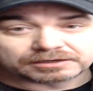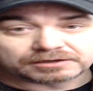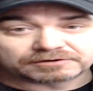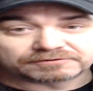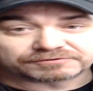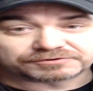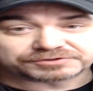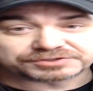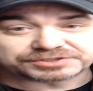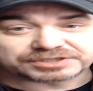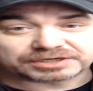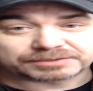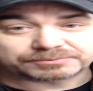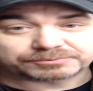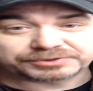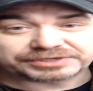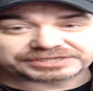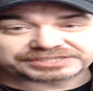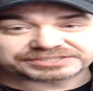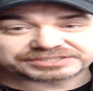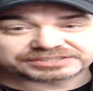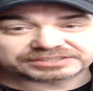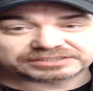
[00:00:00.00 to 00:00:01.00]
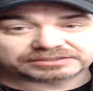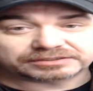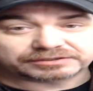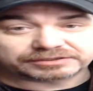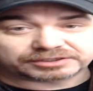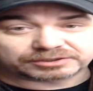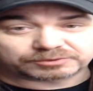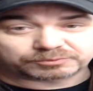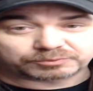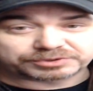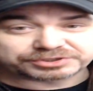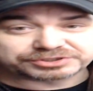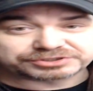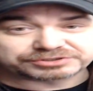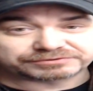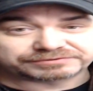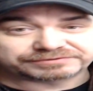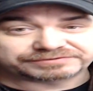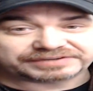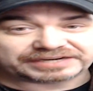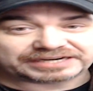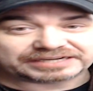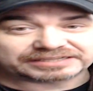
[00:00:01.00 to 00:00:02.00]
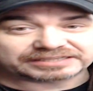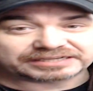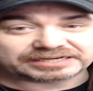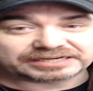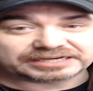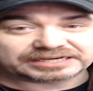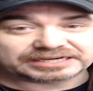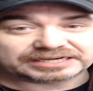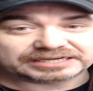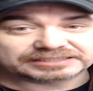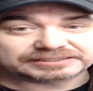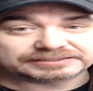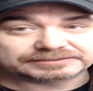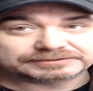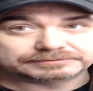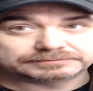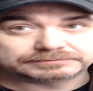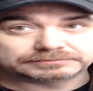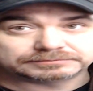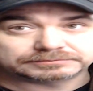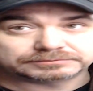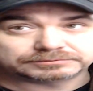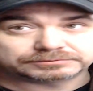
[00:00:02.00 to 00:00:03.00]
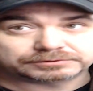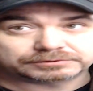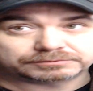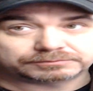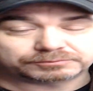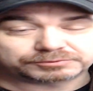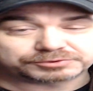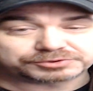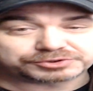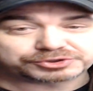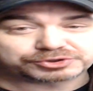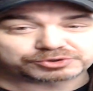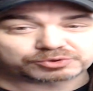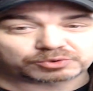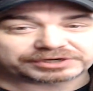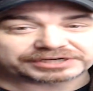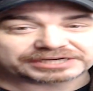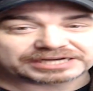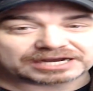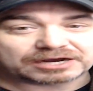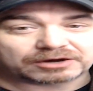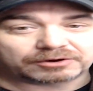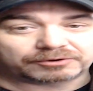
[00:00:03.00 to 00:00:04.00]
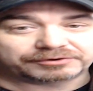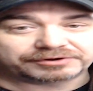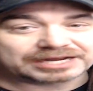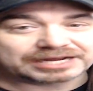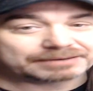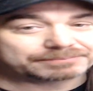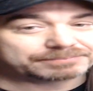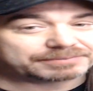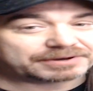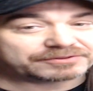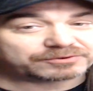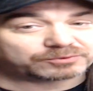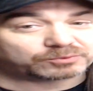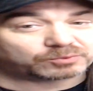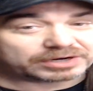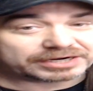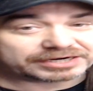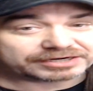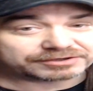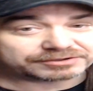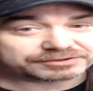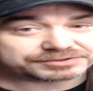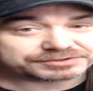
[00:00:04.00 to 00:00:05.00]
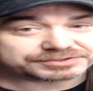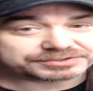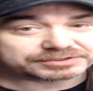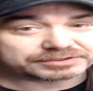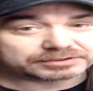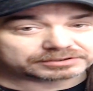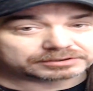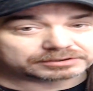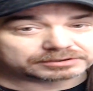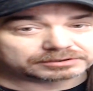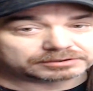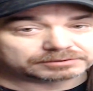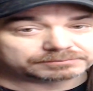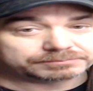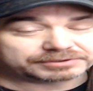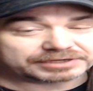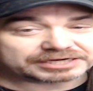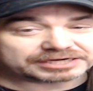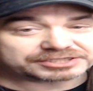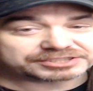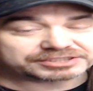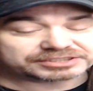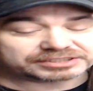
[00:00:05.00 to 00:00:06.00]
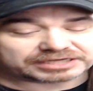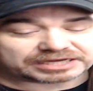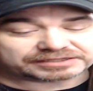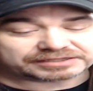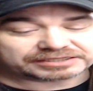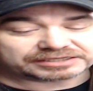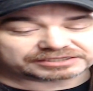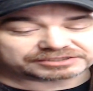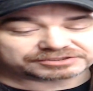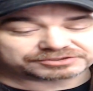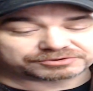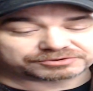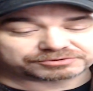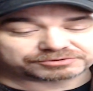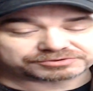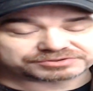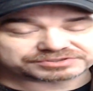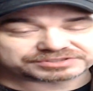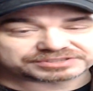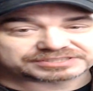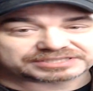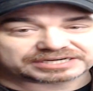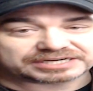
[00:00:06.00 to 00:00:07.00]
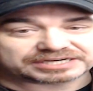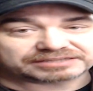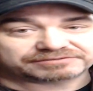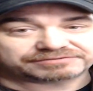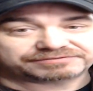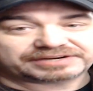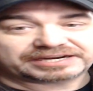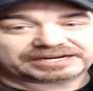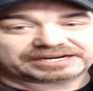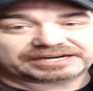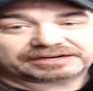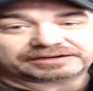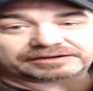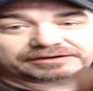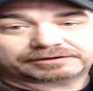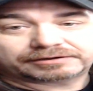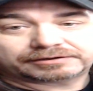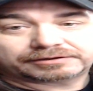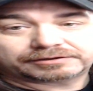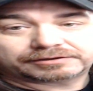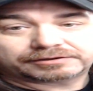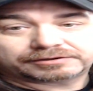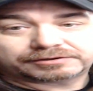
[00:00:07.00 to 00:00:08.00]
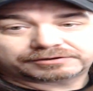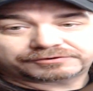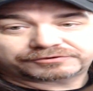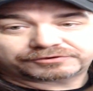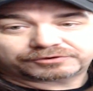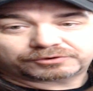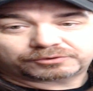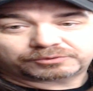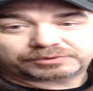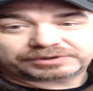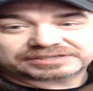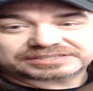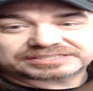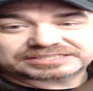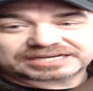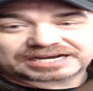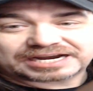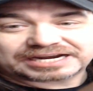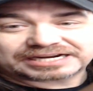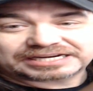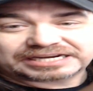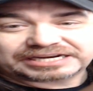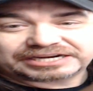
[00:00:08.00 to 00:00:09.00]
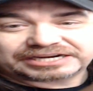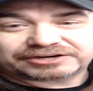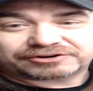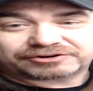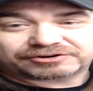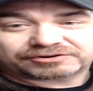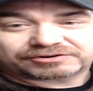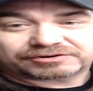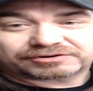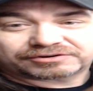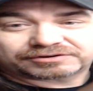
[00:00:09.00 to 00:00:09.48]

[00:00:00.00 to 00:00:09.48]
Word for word: For some reason, the original fan that I had was shorting out, not by the wires, but actually on the internals inside the fan. So inside here,